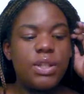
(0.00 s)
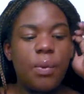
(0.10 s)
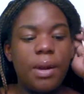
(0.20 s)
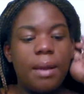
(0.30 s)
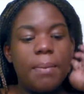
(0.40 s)

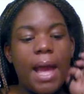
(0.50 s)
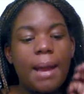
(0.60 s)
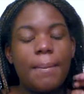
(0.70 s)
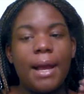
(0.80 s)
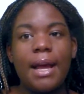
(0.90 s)
so when I
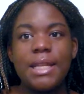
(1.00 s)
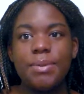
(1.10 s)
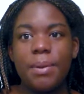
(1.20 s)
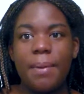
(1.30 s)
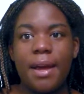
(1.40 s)
pack my
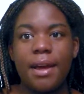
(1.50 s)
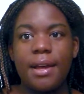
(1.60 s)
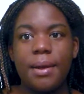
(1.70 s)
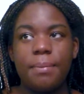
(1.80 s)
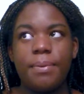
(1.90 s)
hospital
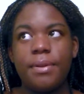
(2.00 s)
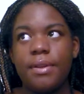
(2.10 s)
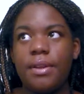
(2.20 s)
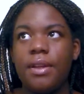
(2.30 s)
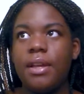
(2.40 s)
bag up
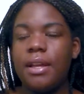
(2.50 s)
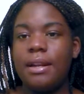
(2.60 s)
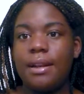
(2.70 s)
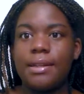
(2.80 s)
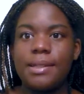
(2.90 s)

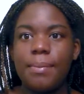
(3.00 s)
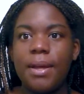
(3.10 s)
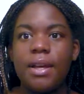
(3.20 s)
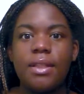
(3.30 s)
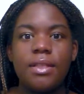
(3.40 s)
next
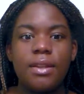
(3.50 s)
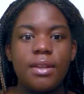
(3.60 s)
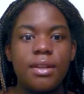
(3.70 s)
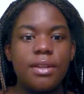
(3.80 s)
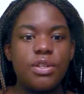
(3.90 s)
month
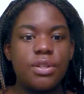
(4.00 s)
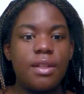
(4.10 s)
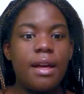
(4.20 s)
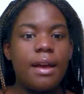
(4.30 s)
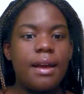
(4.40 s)
in
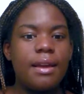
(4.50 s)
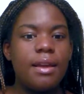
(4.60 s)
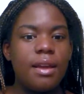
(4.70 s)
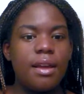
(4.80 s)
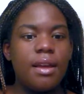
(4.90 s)

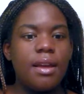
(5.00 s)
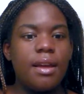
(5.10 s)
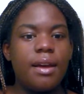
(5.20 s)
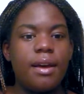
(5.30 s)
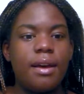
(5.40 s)
July,
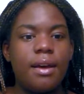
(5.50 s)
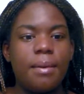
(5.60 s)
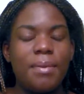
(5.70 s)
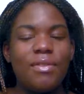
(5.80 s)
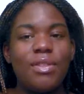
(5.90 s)

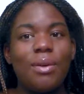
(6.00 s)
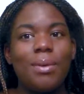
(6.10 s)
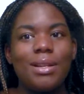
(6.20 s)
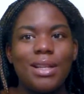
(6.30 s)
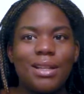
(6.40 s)
even though
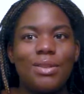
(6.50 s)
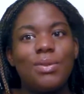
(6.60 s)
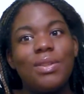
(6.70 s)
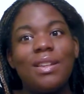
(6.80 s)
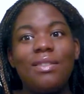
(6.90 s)
I'm not technically
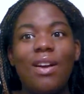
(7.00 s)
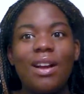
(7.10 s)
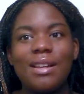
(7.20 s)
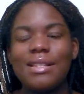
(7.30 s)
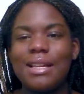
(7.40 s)
due till the end of
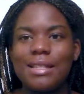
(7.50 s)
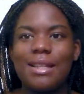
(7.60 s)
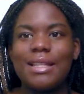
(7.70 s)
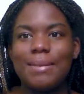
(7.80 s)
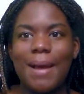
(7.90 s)
August, I
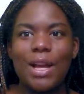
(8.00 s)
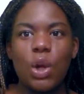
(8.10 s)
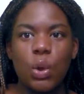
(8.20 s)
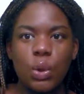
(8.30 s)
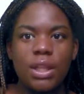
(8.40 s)
still like to
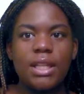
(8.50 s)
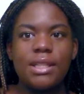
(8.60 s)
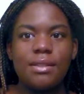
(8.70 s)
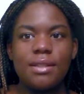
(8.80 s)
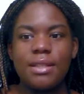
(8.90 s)
pack
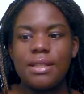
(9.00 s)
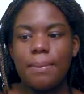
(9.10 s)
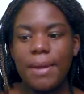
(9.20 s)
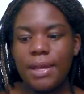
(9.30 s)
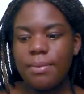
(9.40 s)
early since it's
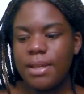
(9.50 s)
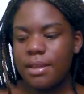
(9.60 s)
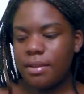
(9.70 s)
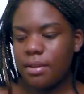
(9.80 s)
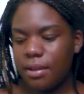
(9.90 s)
a
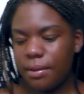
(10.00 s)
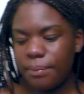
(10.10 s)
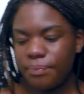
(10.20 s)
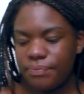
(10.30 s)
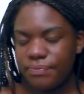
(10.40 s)
baby, and
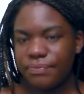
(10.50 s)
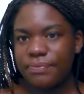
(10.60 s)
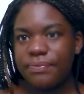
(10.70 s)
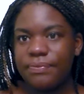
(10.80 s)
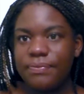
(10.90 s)

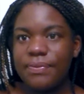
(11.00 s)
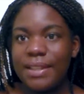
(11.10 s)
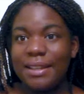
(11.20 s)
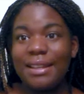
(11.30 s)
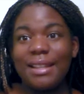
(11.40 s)

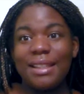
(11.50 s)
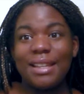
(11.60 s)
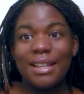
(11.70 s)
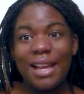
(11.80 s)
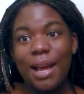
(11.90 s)

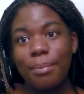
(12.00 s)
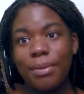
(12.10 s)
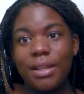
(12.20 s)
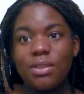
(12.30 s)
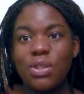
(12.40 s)
anything can
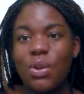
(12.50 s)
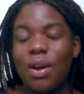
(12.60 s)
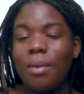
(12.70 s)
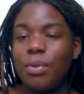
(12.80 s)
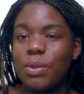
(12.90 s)
happen. So
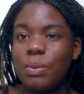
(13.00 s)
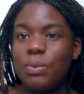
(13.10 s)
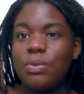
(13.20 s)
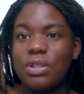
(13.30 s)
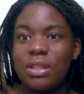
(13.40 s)
I'm one of those
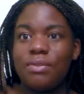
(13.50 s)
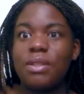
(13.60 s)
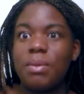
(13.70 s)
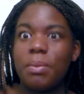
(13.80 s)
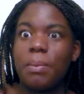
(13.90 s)
people who just
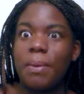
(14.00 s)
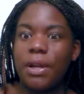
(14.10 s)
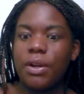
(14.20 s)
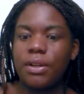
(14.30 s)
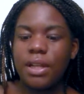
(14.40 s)
loves to be
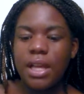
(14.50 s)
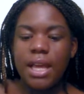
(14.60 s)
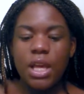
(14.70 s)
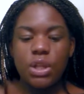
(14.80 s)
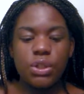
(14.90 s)
prepared.
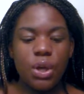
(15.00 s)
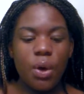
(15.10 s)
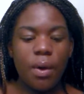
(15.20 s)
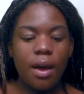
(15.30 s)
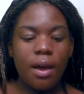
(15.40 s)

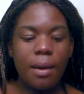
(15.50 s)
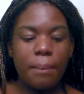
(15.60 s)
So